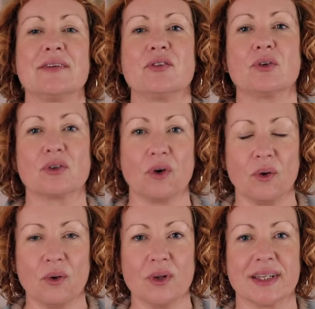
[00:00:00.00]
If your
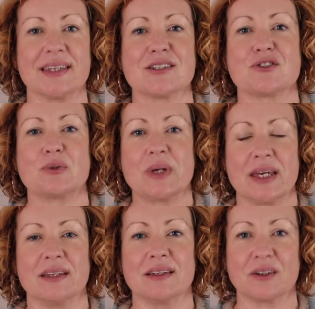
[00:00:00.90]
goal is to
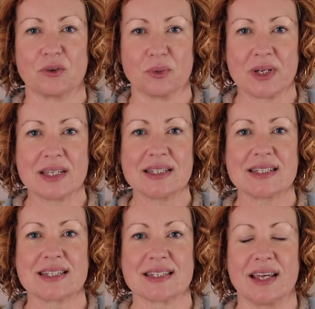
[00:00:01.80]

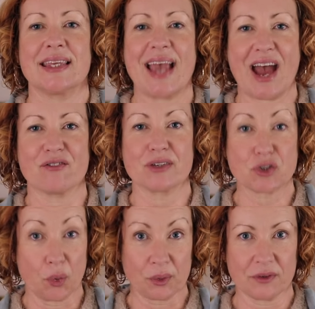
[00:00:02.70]
increase the
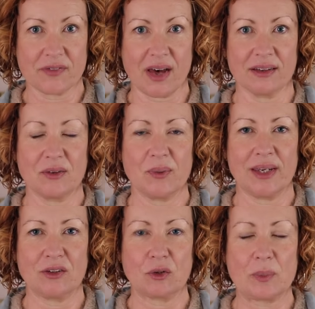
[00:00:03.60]
average order value
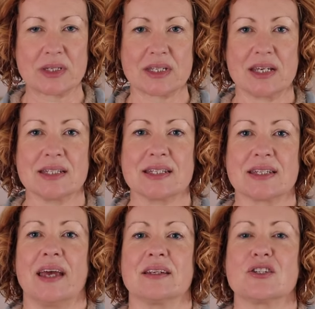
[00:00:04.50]
in your business
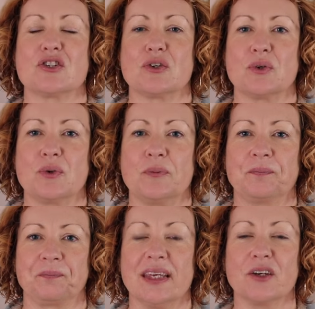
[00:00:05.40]
and to
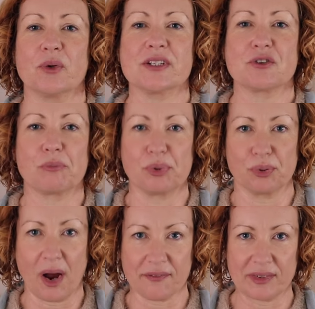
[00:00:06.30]
increase your
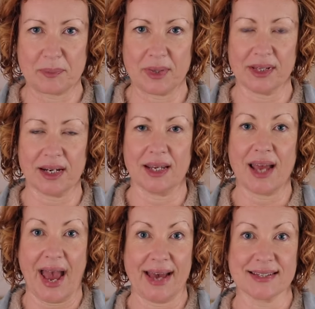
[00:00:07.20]

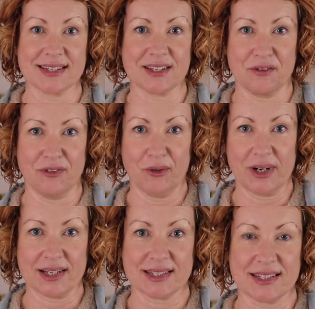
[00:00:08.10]
profitability as a
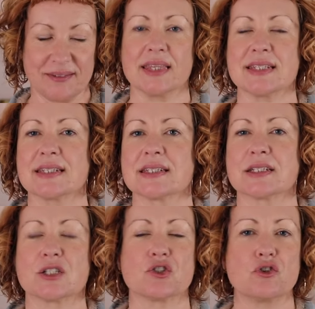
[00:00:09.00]
florist, and this is a
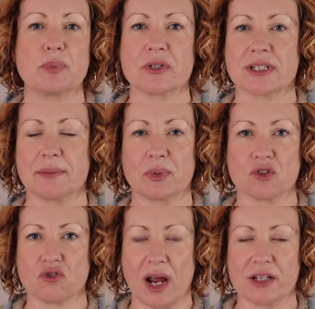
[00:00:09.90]
super simple
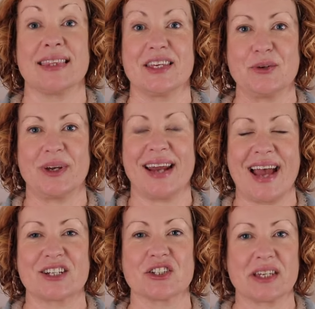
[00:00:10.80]
strategy that you can
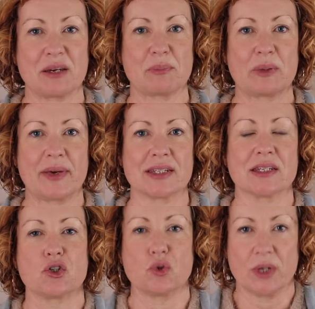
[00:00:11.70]
actually
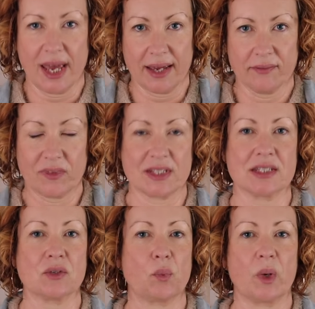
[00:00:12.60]
implement today. This
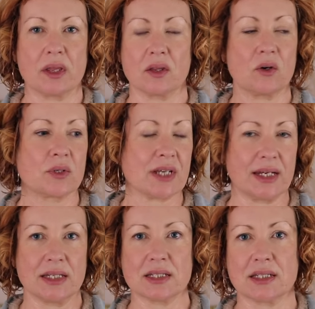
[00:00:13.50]
isn't one of those, I
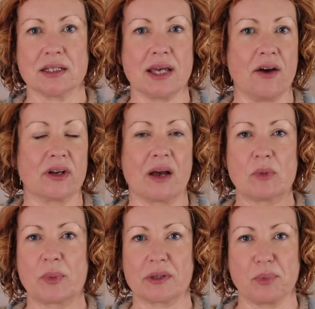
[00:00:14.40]
need to sit down and come
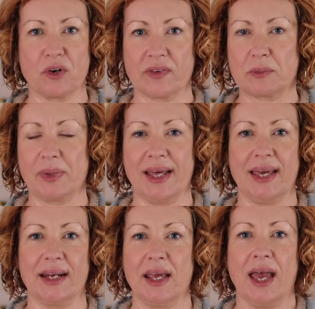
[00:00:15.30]
up with a perfect
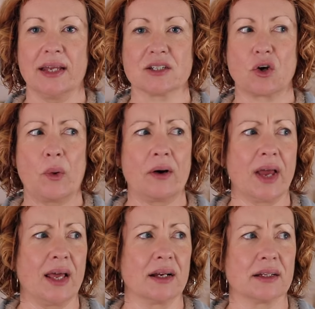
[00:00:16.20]
plan and go out
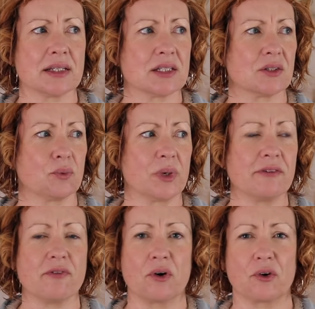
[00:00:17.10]
and
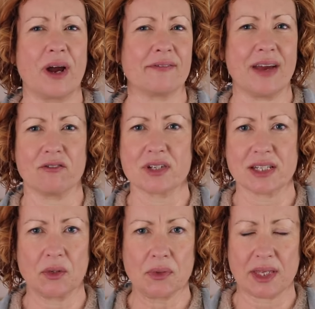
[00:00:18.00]
re-photograph every
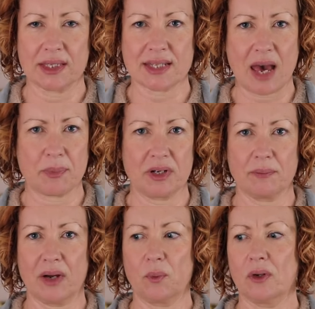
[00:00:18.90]
single thing that's happened in
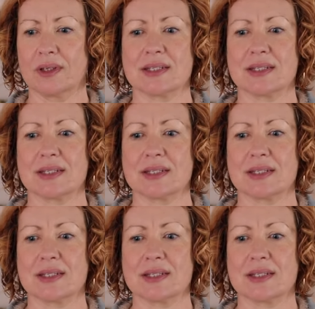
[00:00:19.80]
my world.